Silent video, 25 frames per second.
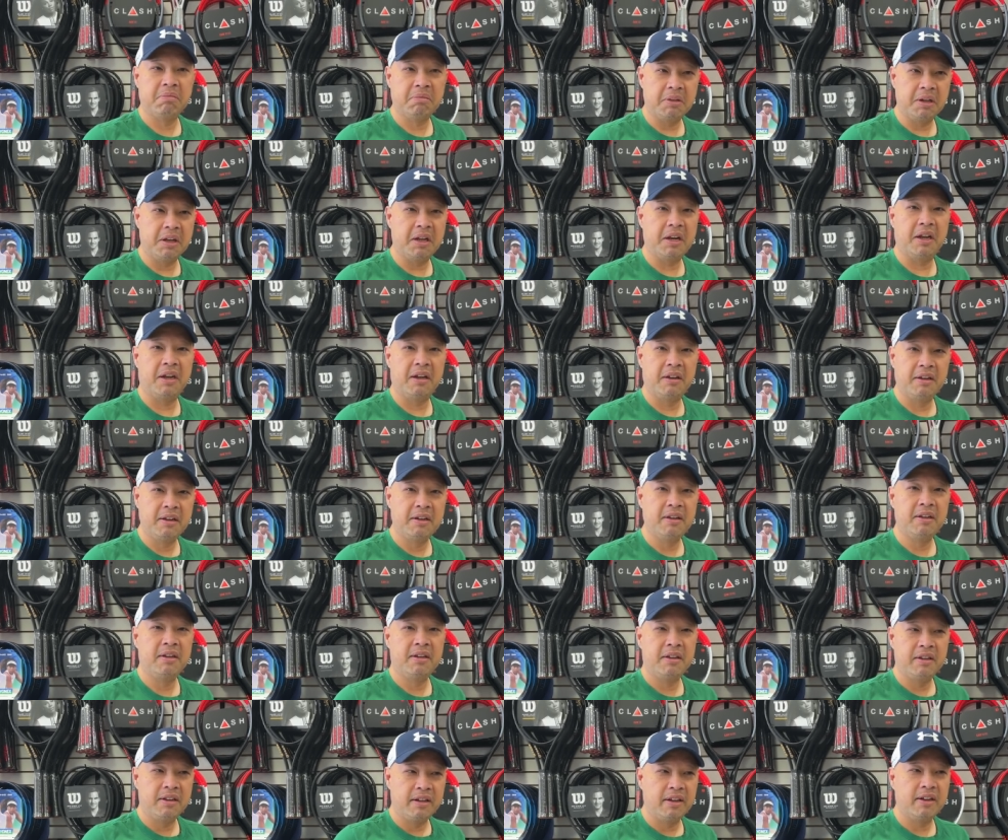yeah
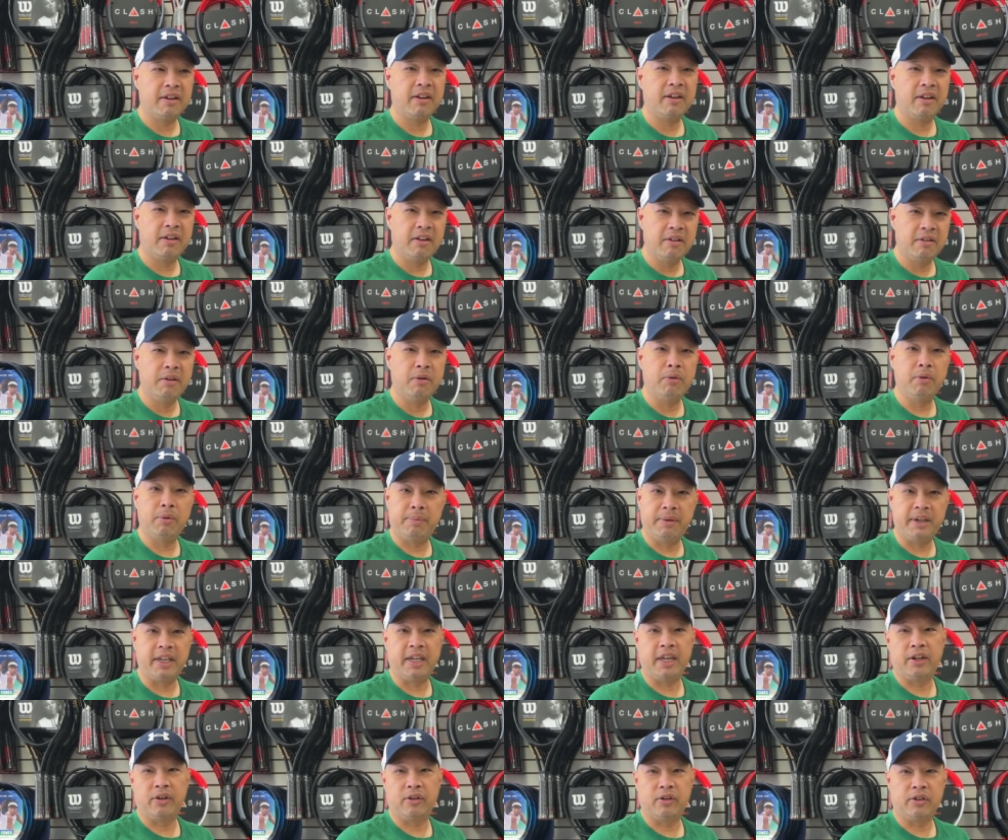who are
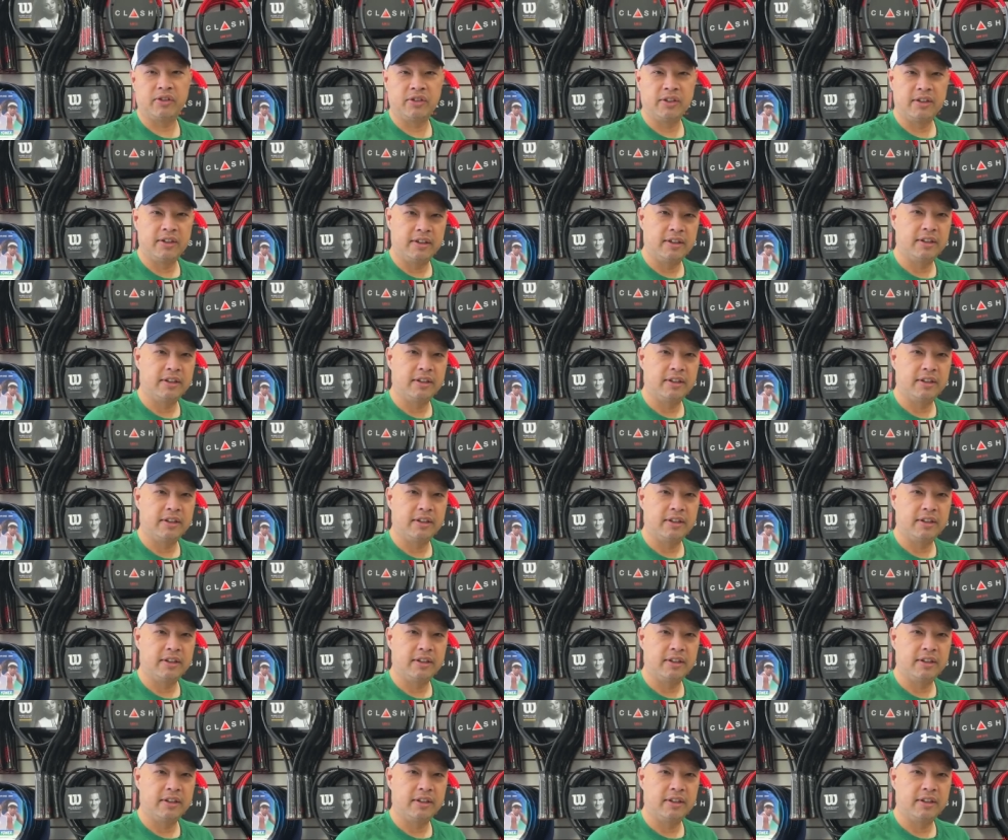beginners